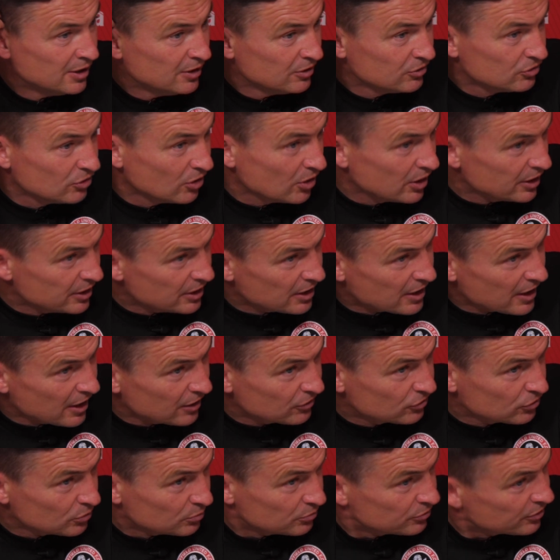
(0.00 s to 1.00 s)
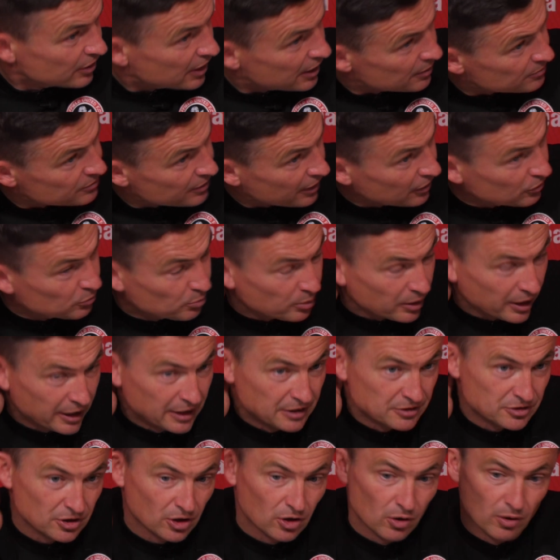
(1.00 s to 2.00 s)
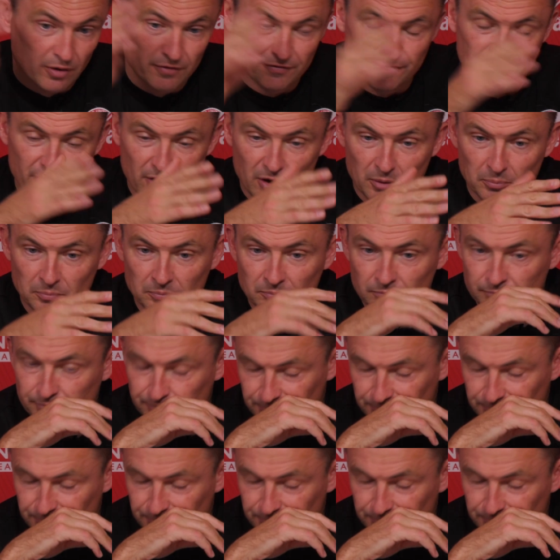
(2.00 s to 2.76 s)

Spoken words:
It's not like you get sometimes ex-players are going from